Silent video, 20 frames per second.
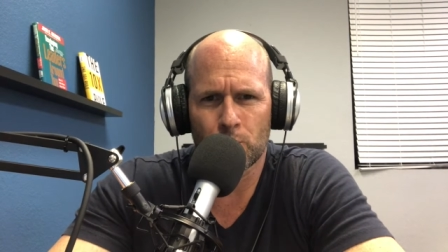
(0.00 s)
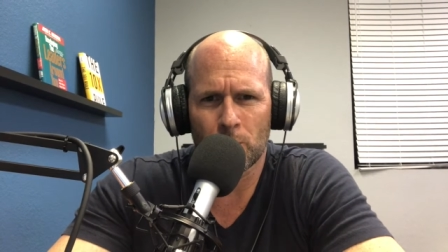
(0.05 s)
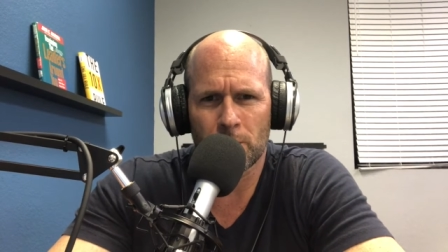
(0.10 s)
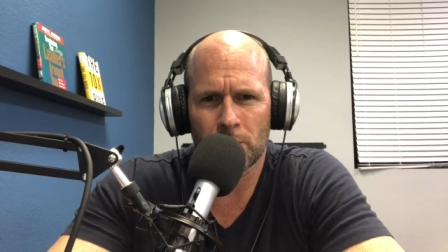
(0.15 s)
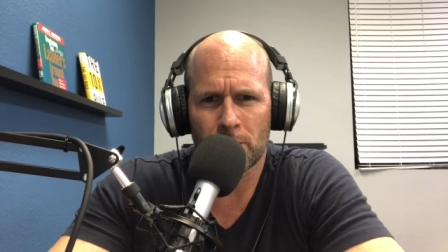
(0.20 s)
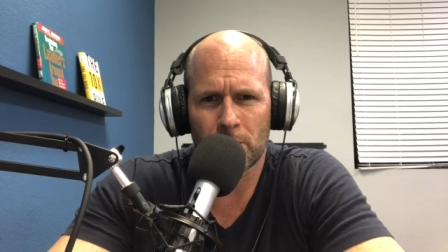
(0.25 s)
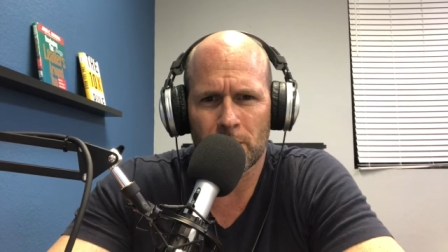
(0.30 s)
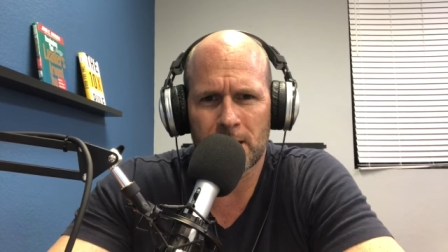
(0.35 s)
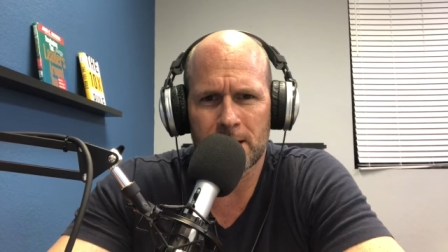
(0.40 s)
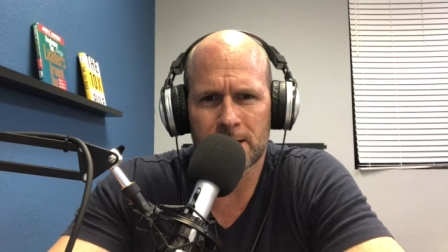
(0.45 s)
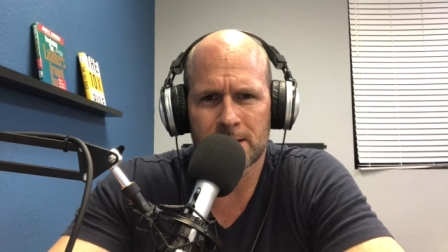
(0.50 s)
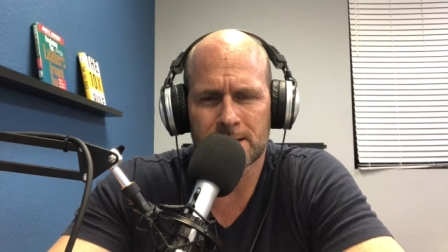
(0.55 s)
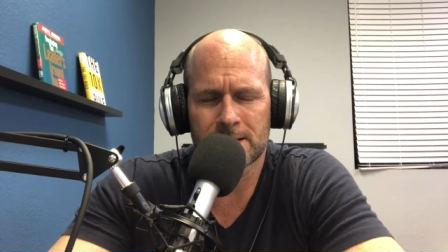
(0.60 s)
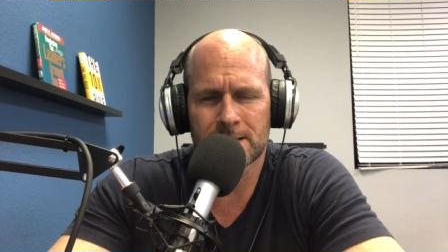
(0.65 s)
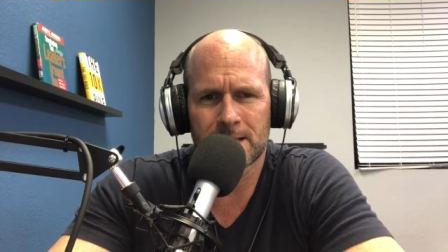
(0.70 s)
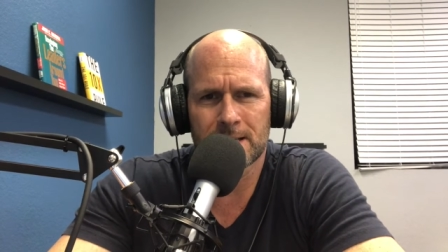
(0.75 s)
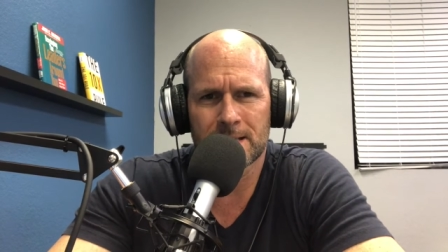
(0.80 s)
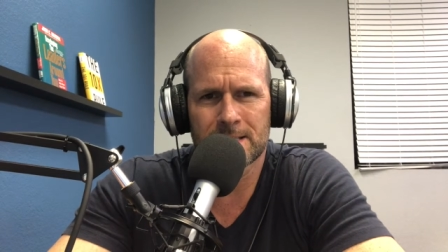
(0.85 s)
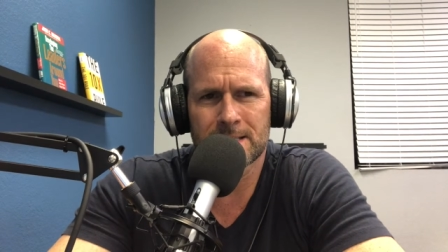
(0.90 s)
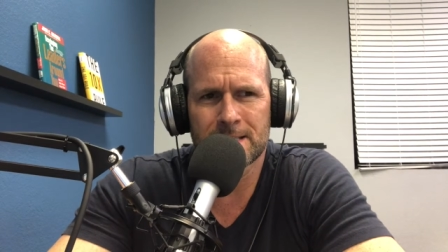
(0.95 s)
where
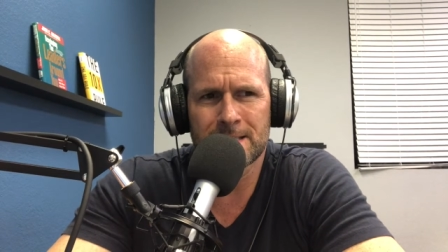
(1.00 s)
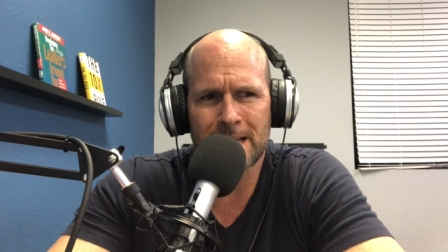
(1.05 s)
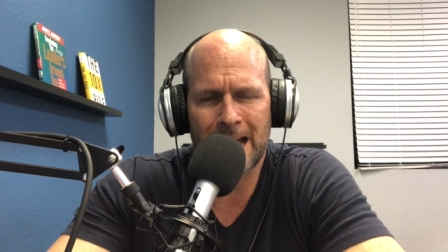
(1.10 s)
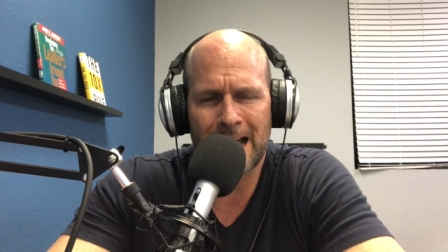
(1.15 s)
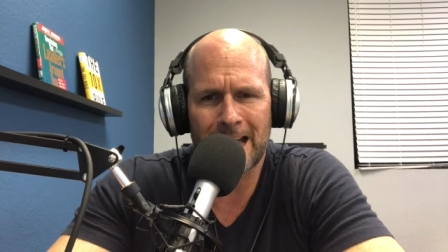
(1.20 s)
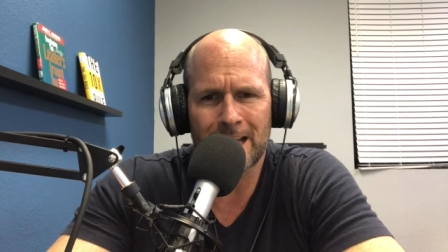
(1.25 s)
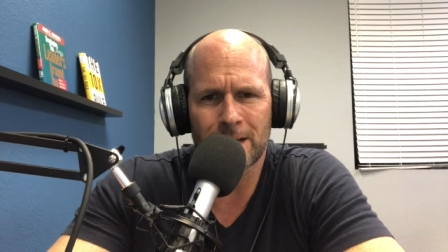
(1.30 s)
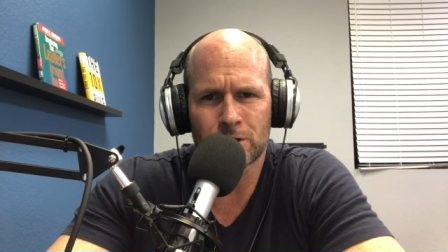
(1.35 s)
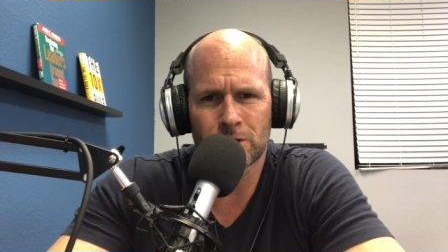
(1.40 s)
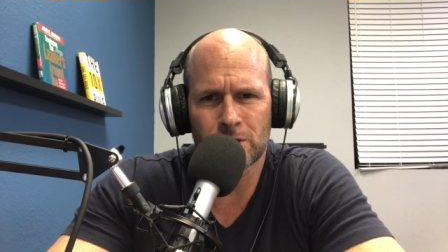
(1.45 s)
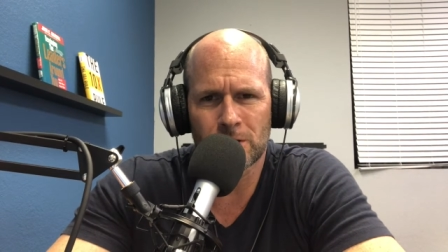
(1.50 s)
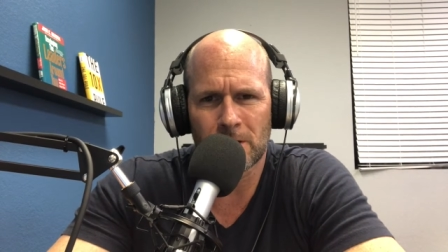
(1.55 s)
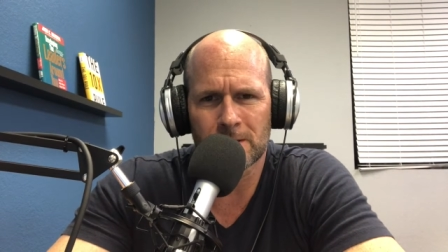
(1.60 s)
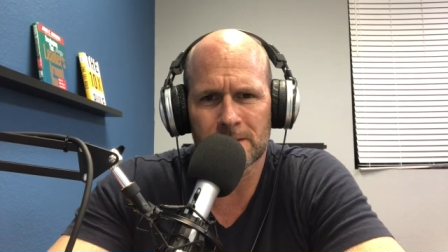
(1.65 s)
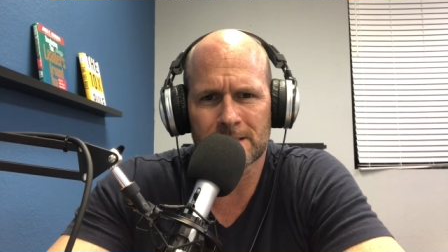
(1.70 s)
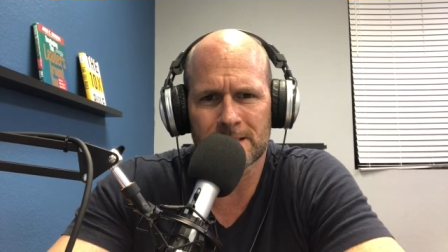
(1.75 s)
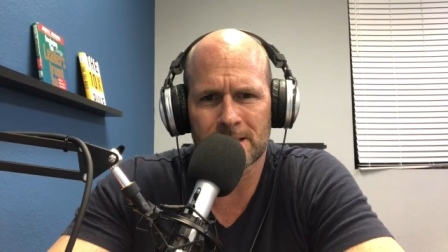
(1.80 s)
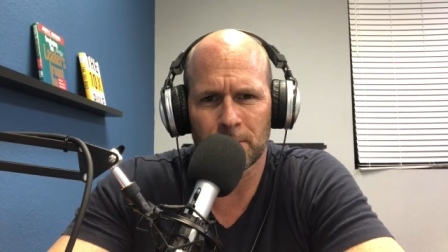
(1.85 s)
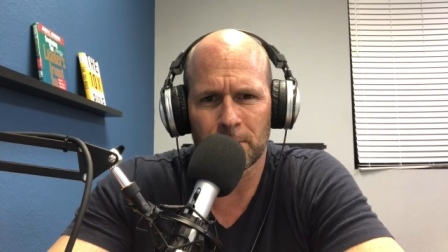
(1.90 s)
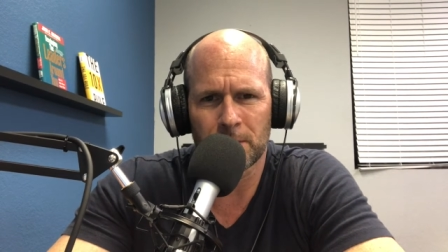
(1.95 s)
it's not
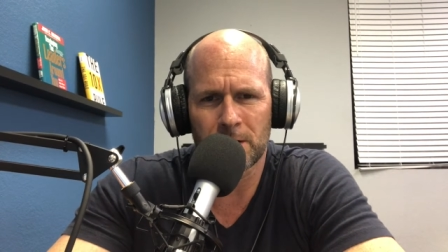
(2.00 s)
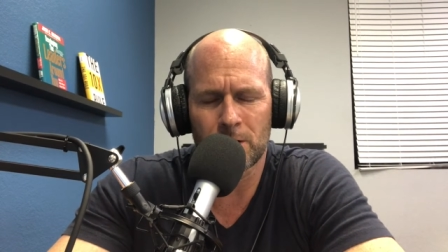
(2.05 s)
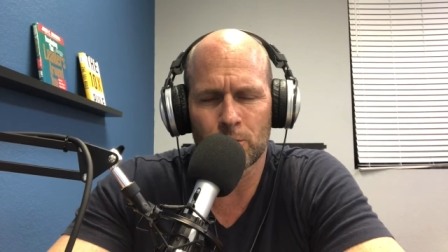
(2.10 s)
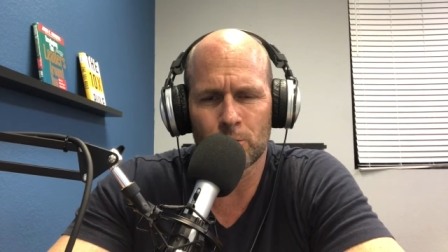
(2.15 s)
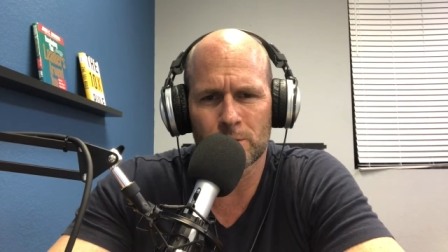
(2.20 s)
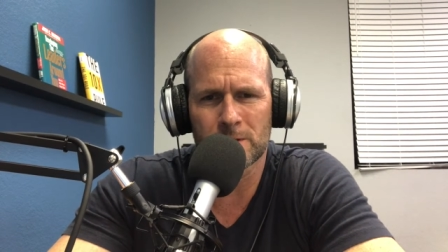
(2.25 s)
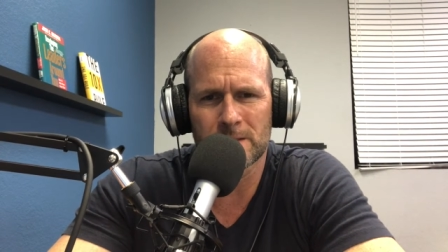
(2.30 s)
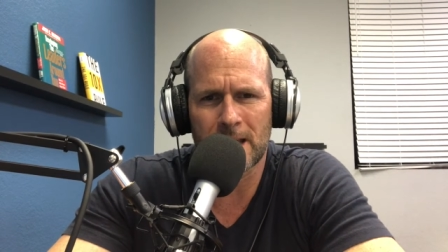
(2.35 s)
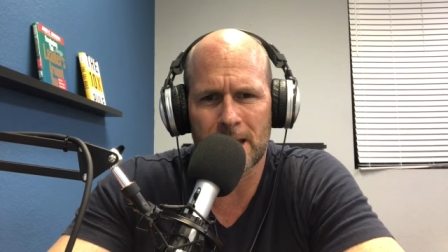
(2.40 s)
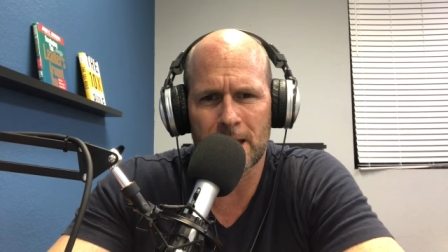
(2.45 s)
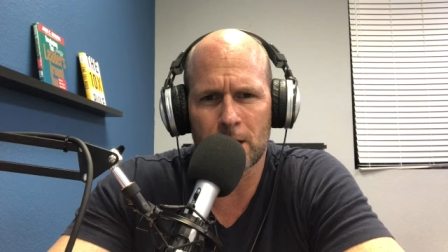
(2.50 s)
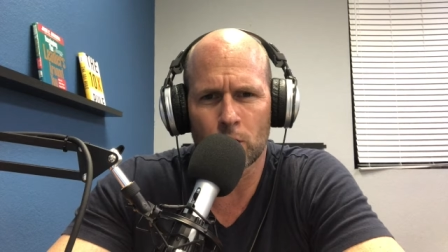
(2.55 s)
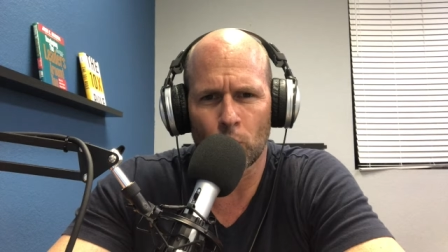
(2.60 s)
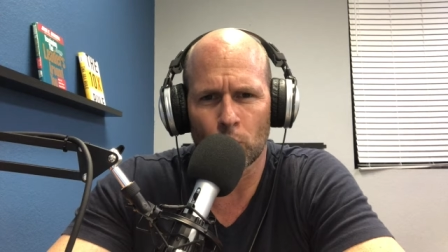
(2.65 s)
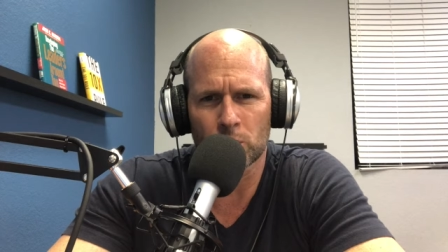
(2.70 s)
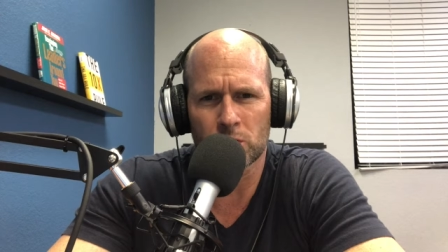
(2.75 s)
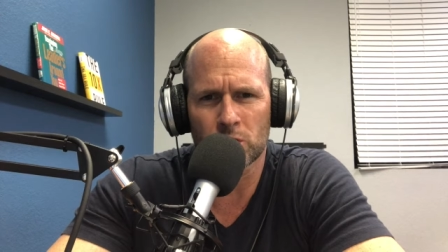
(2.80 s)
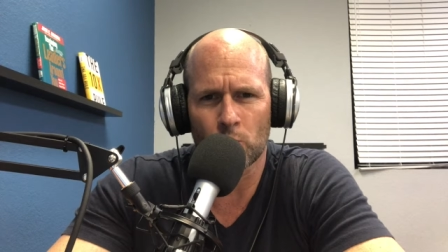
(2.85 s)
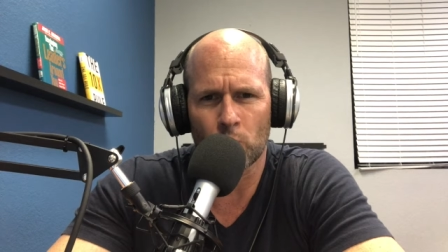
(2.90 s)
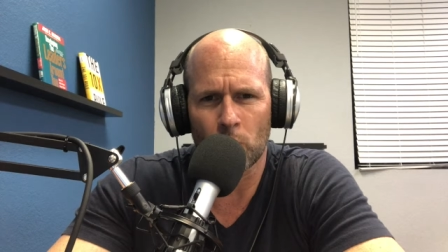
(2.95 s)
just somebody who, say,
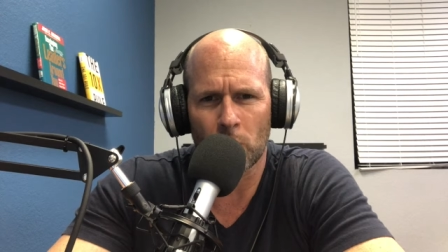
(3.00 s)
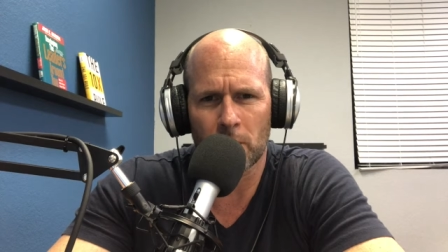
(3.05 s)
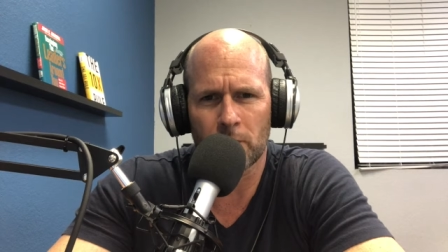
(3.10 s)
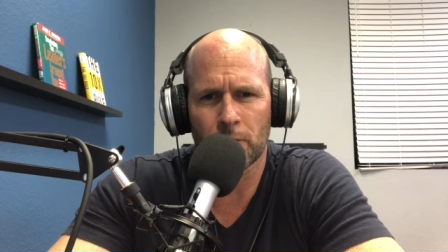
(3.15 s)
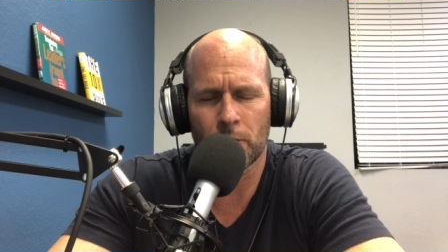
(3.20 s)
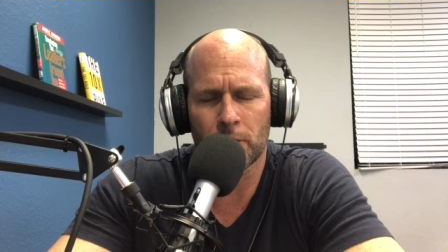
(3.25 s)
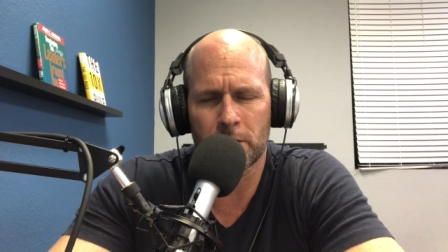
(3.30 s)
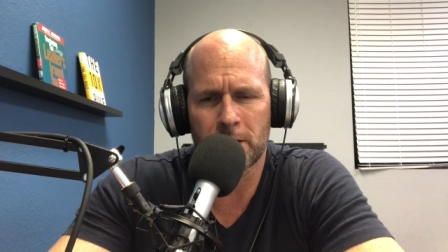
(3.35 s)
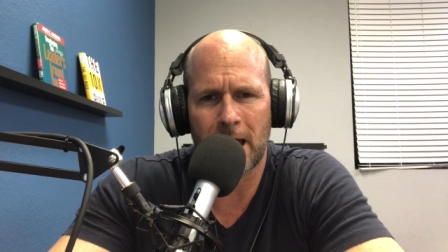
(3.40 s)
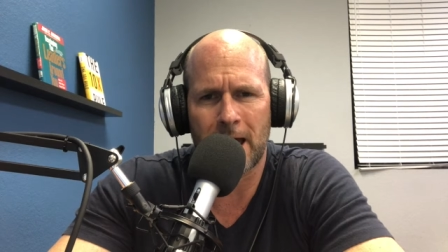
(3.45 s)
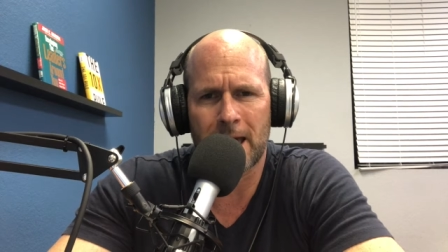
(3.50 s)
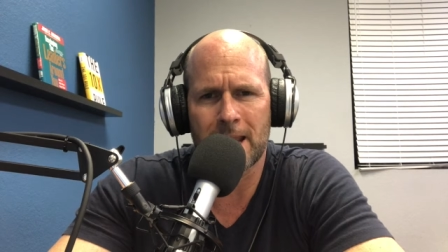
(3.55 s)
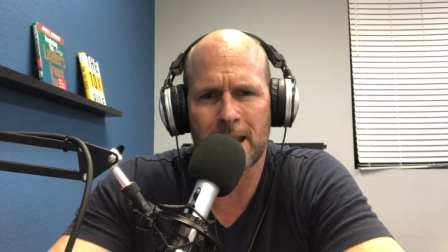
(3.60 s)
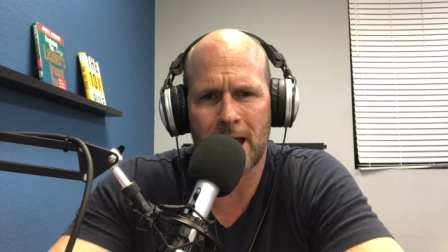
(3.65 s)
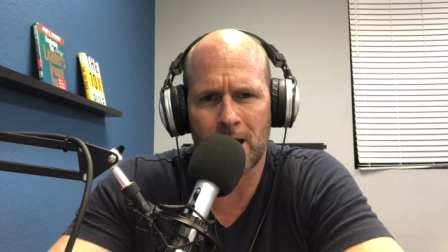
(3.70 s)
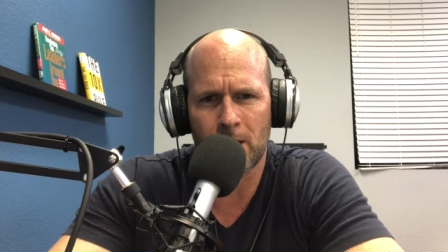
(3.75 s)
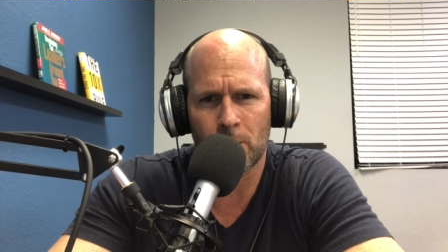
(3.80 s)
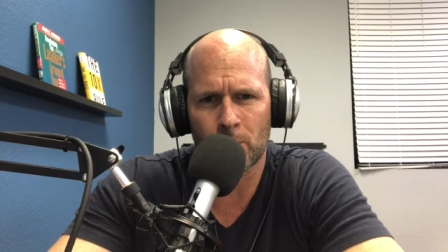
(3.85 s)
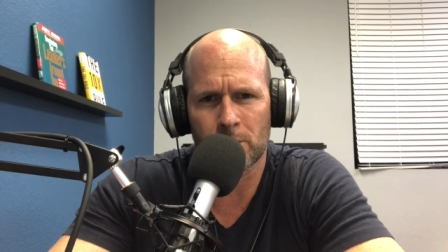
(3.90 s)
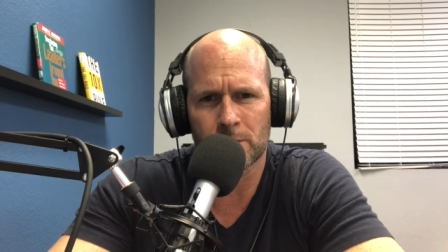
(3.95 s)
goes to work for 9
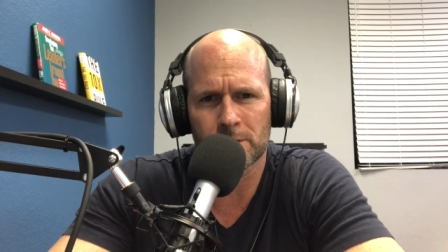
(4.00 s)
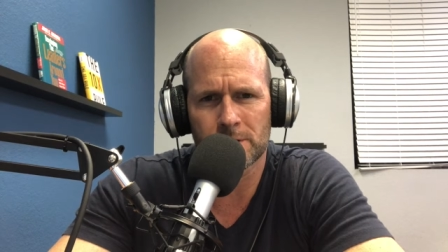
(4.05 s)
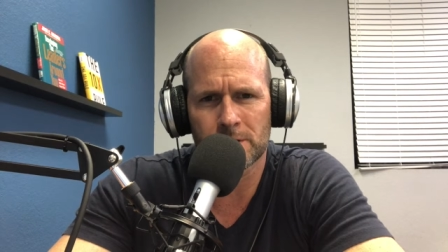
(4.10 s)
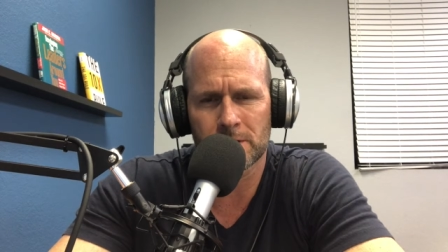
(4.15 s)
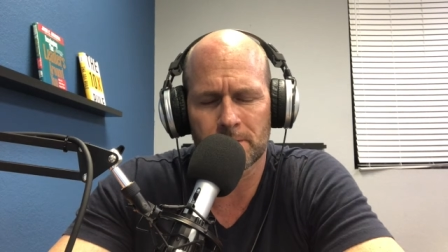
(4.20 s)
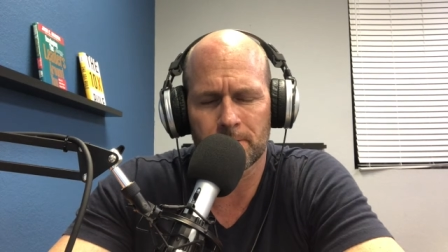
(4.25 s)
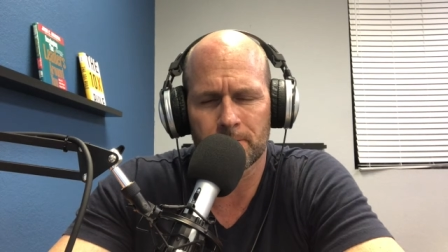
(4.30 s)
hours.